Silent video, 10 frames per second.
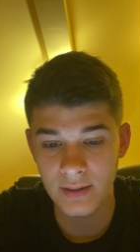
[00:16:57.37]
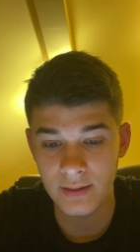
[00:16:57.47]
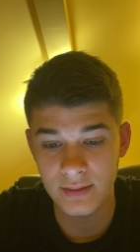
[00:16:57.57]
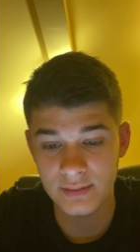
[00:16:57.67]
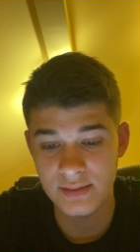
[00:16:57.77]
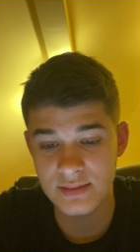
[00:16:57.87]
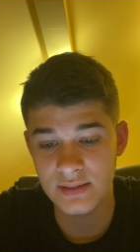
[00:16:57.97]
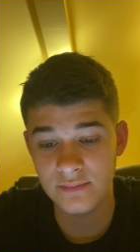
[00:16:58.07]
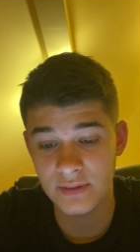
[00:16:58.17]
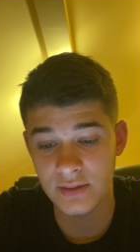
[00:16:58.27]

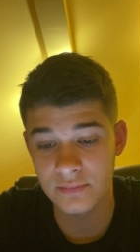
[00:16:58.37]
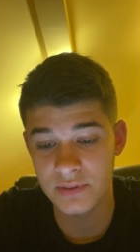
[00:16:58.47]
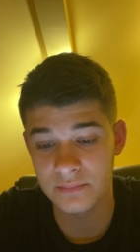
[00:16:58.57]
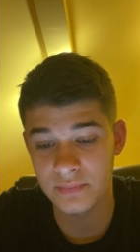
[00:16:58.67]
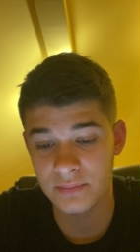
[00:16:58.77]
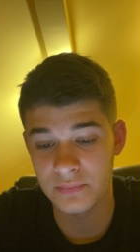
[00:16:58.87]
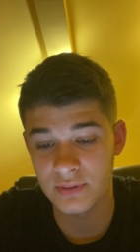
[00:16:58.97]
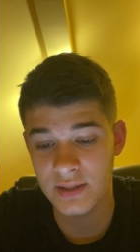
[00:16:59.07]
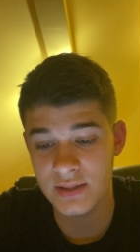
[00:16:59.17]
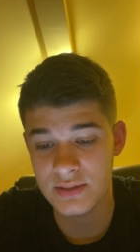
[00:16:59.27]
Intensive human
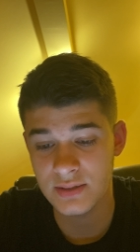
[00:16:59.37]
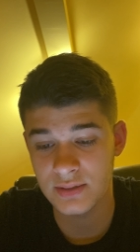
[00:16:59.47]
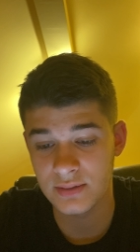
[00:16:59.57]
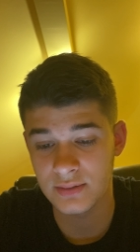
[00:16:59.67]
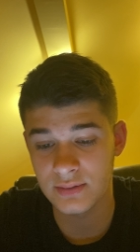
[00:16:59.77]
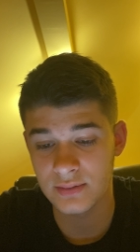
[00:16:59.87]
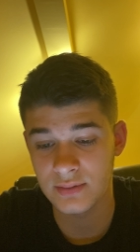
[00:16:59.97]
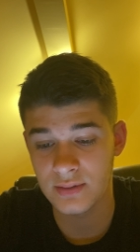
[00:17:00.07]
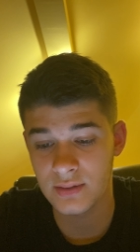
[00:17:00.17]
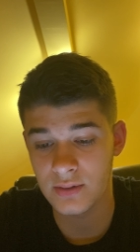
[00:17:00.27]
population
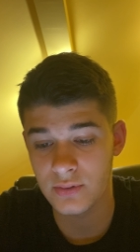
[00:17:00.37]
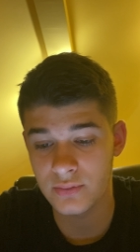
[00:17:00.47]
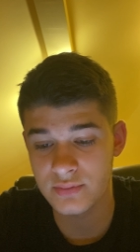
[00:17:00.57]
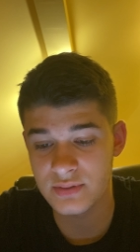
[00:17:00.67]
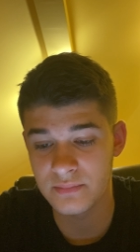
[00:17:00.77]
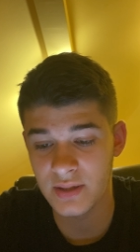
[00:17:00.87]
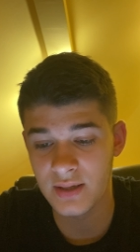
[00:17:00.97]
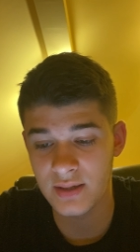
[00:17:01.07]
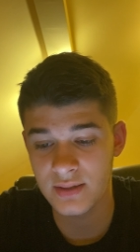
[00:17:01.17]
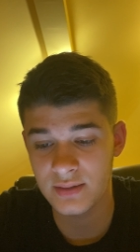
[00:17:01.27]
growth
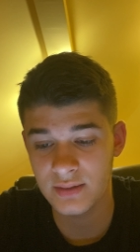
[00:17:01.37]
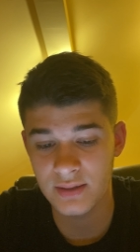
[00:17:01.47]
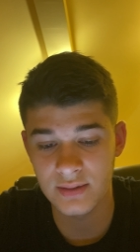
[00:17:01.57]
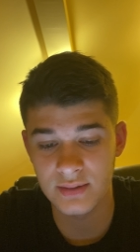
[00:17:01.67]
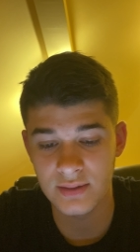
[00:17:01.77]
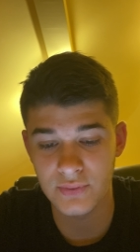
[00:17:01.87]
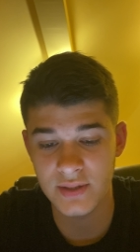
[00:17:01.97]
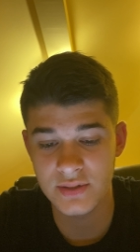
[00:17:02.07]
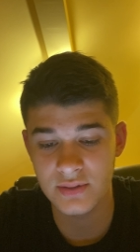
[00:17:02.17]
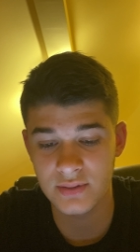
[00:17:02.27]
began in the
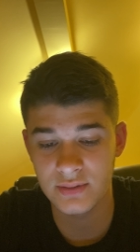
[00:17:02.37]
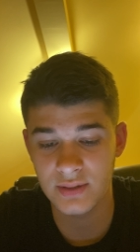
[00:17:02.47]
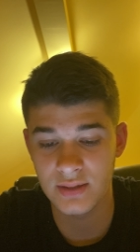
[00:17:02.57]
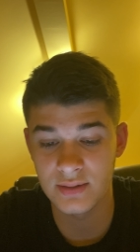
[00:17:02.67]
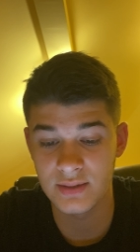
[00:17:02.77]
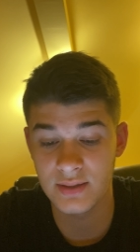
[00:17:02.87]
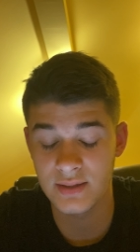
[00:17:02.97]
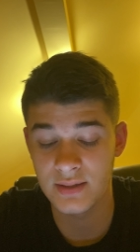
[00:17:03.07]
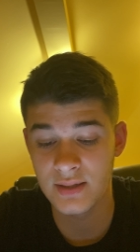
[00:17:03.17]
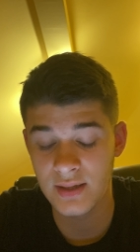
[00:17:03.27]
region in the